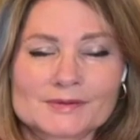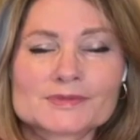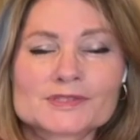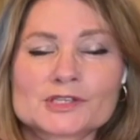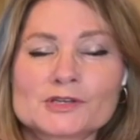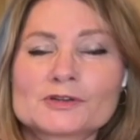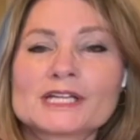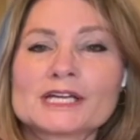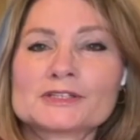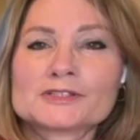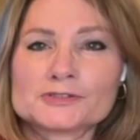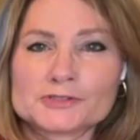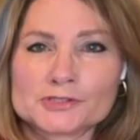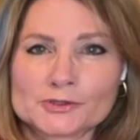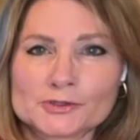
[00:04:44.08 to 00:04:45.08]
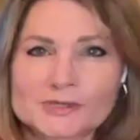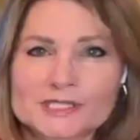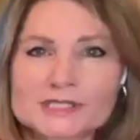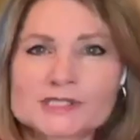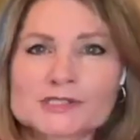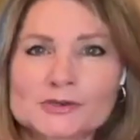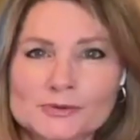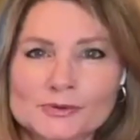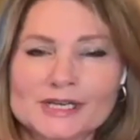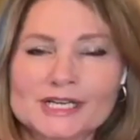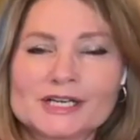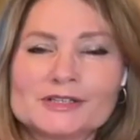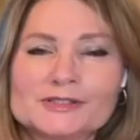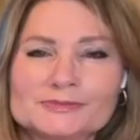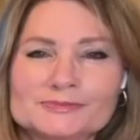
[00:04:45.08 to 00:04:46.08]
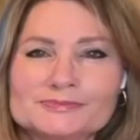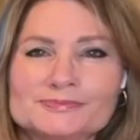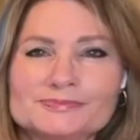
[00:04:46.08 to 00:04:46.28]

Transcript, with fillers: I'm so glad you're doing so well.